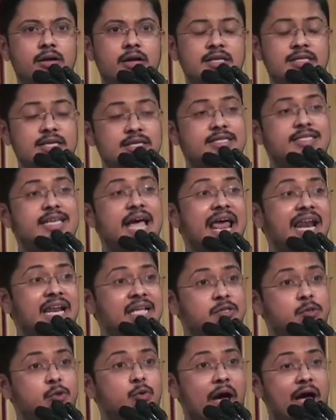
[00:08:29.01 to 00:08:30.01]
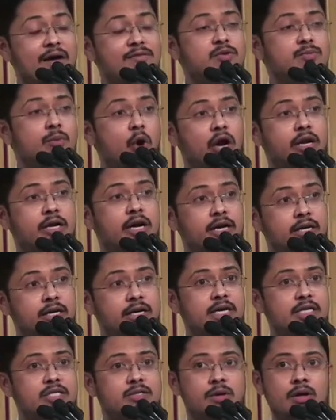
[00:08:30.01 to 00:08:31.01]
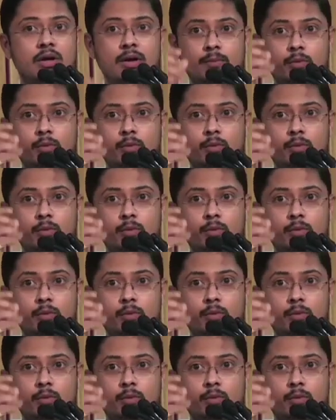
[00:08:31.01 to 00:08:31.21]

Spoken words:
It's a challenge to have small countries.